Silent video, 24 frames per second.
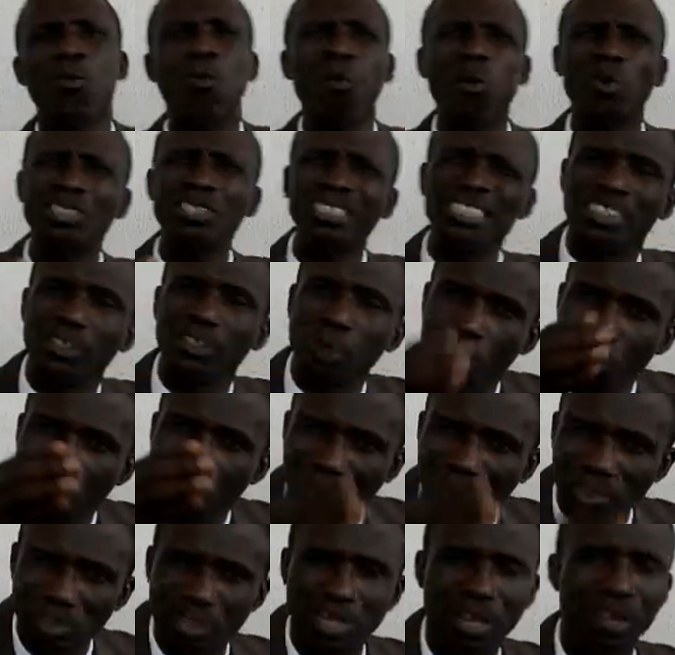What is your
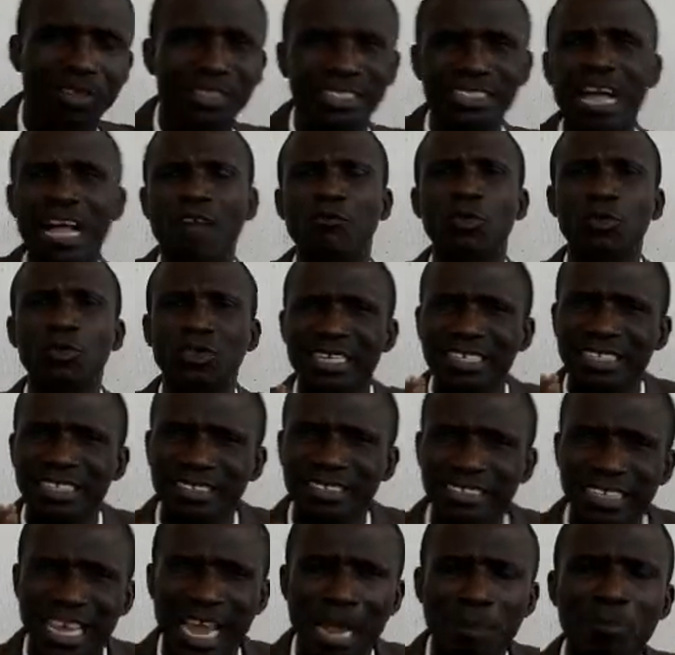personality? Have you
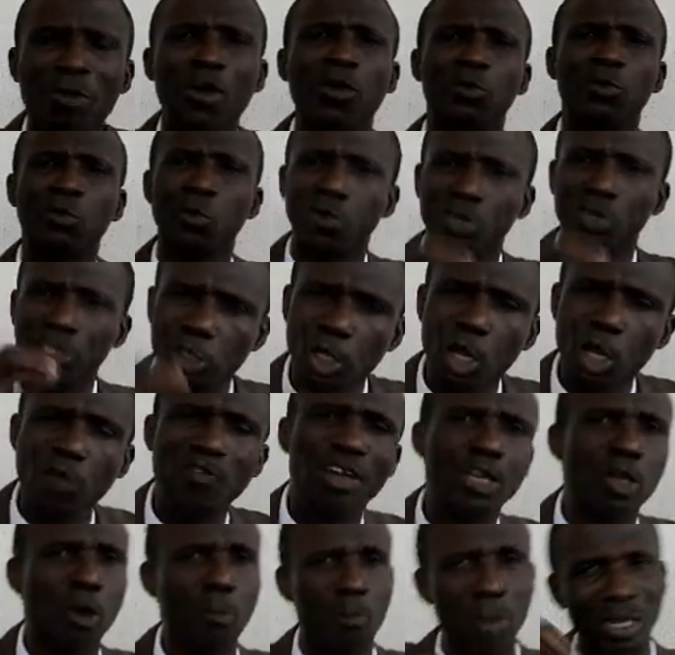taken time to
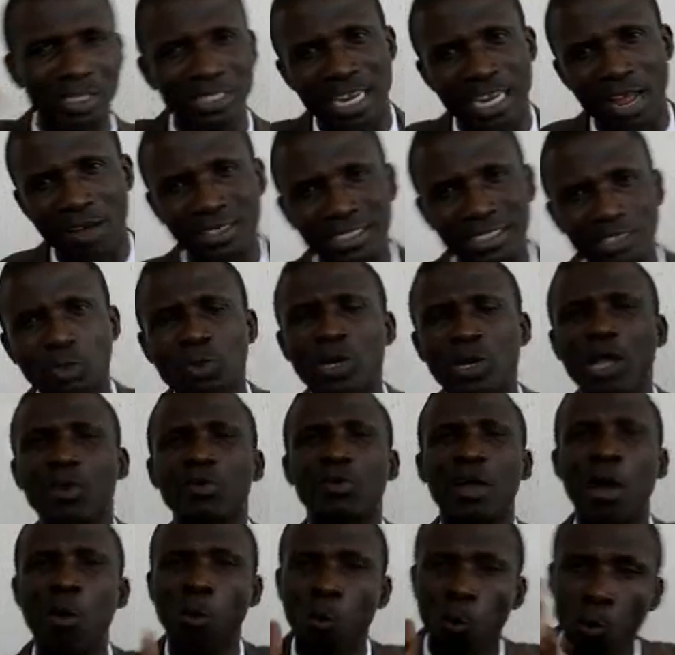discover your personality so that
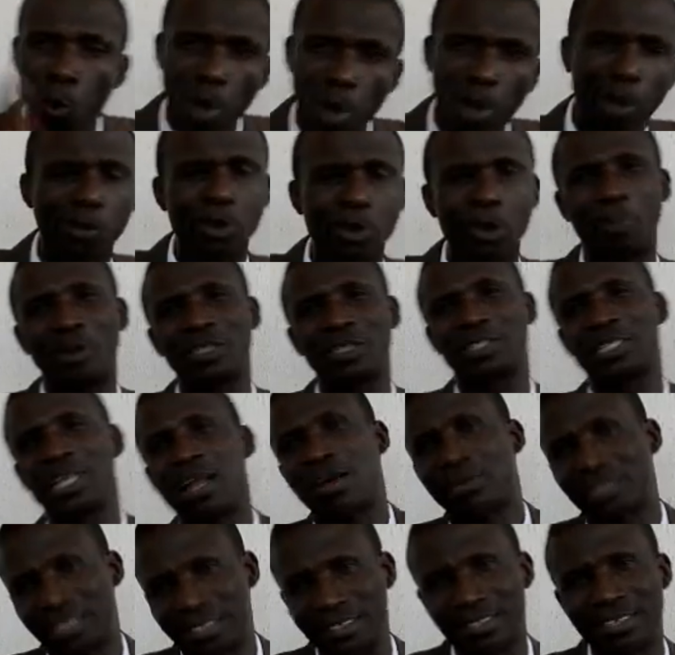you can work on your
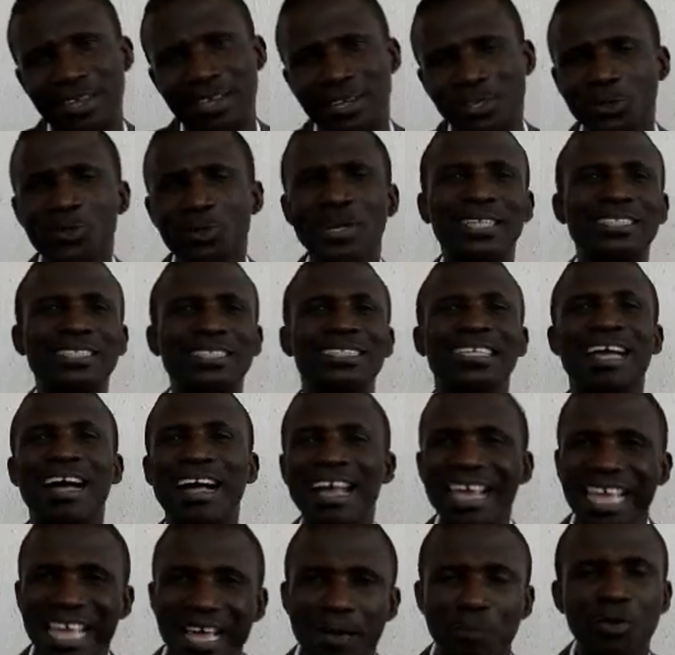personality so that it
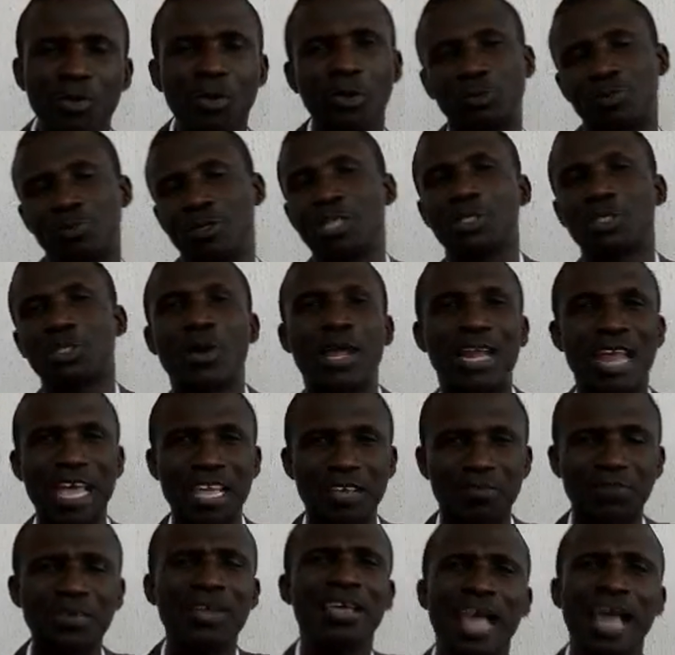can help your spiritual
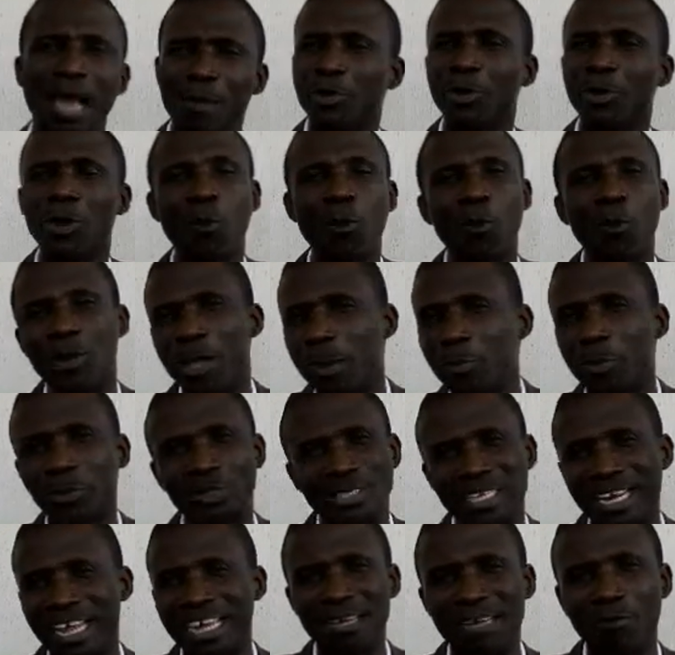life? I pray God will help
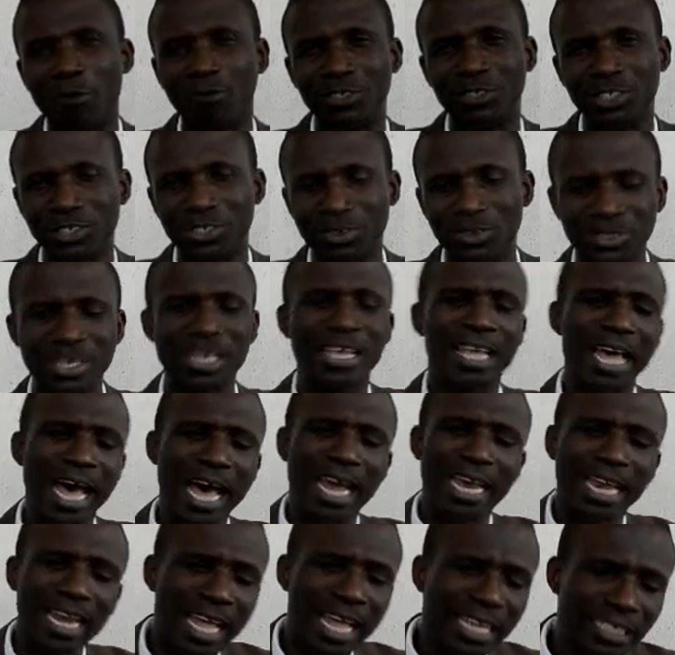us in the name of Jesus.
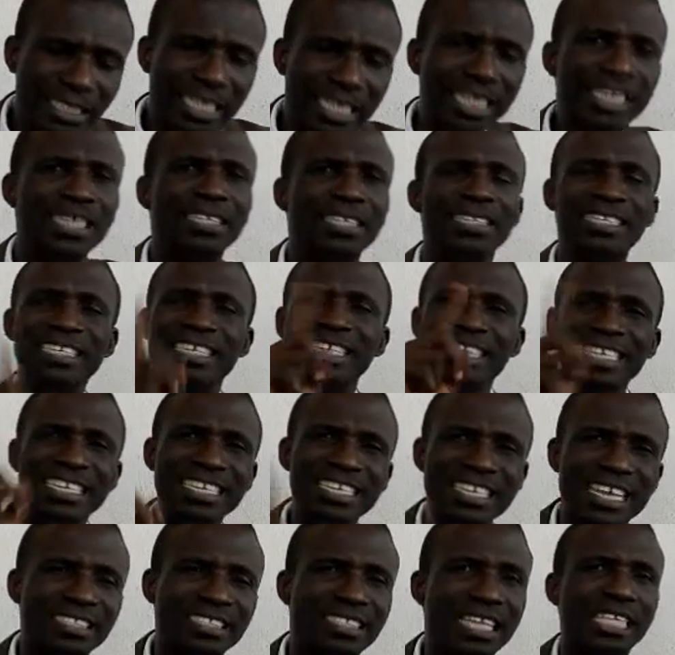And lastly, the
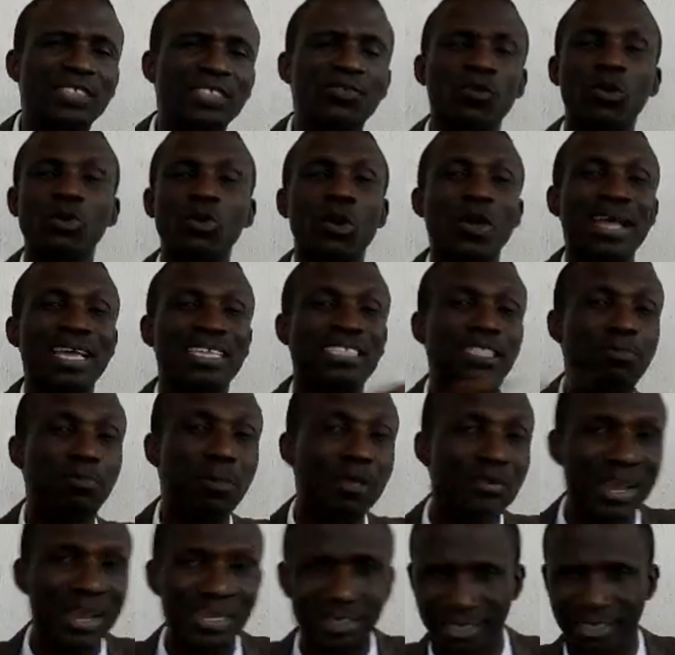E stands for your
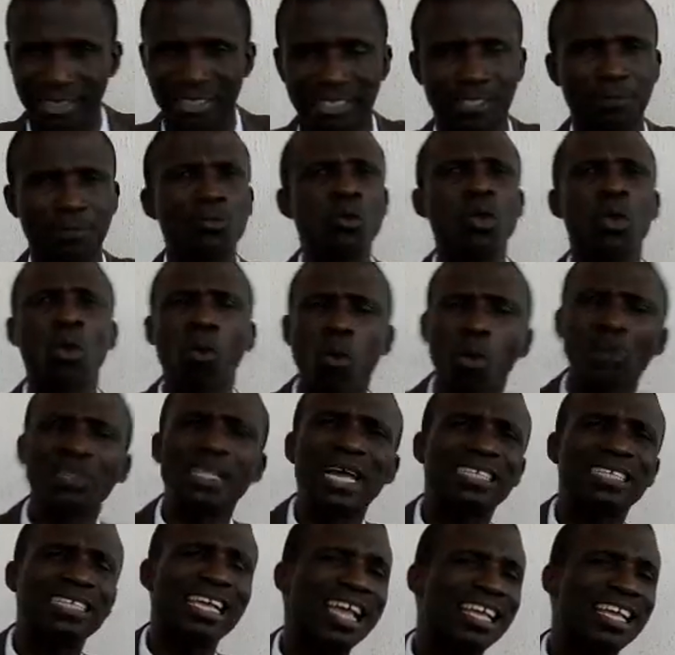experiences.
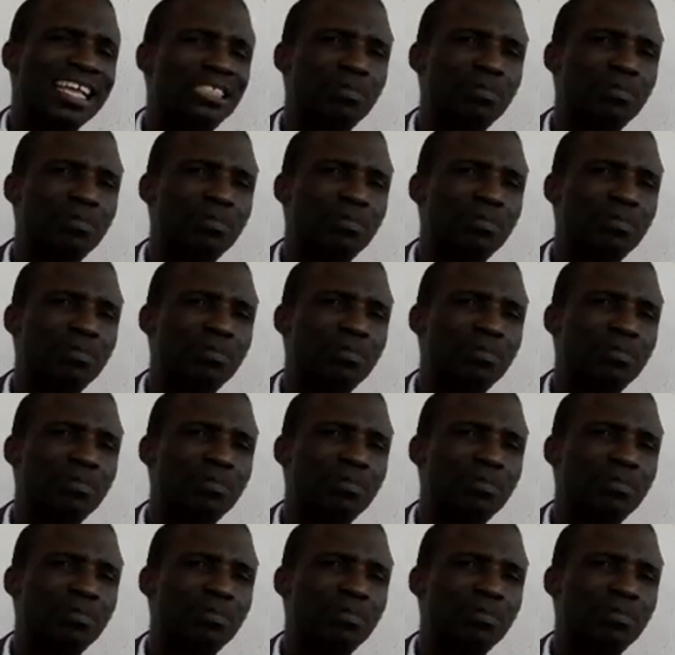What are the